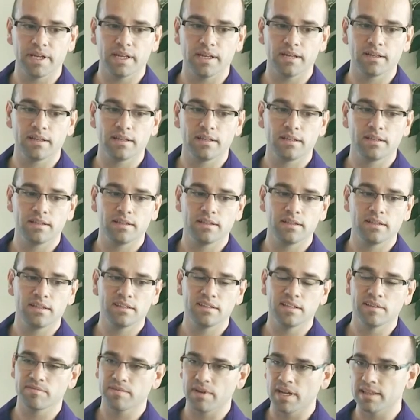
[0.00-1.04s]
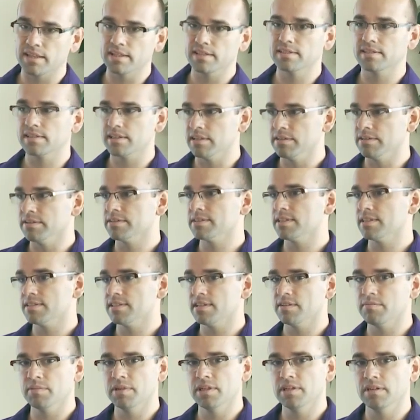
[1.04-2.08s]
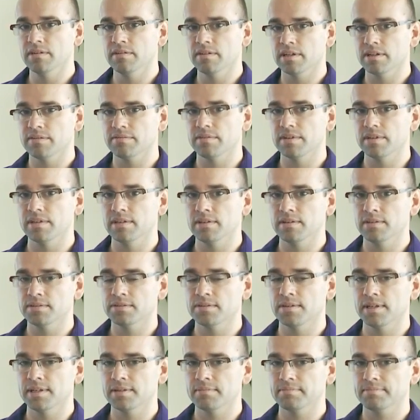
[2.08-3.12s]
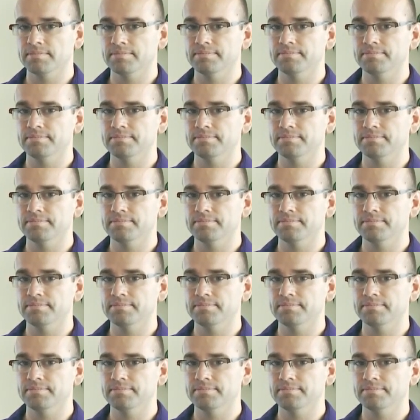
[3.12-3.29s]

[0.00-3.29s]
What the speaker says: but they've got the skills because they've been doing it for years, right?